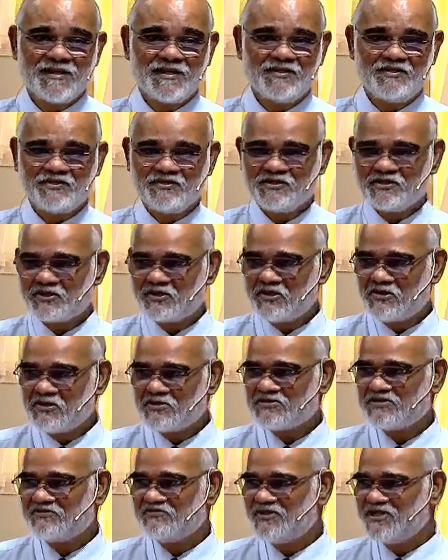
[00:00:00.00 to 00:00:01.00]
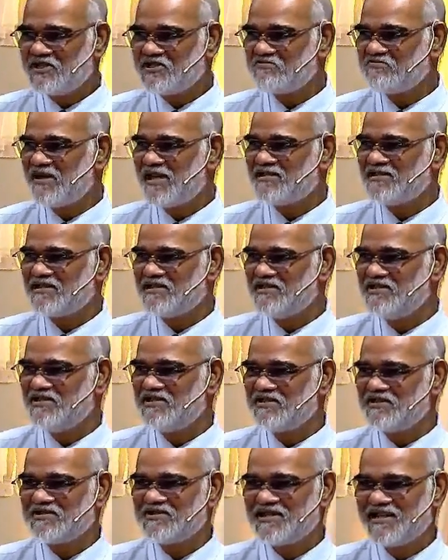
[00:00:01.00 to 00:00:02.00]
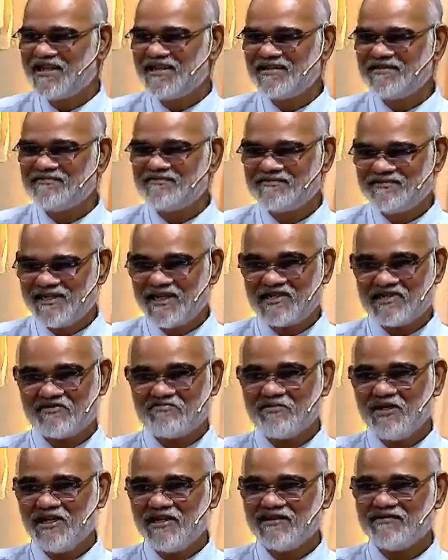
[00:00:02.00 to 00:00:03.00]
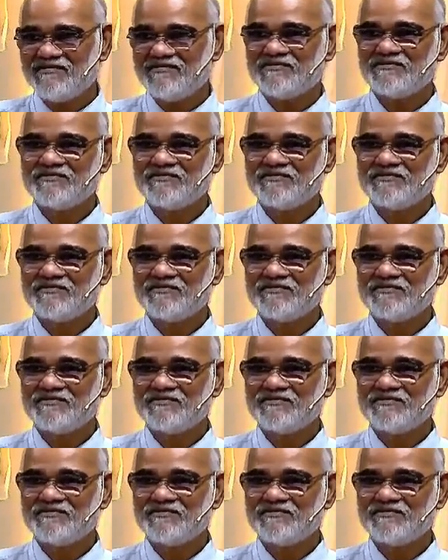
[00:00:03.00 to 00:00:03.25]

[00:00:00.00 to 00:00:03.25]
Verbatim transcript: and during the course of this message you're saying, That's me,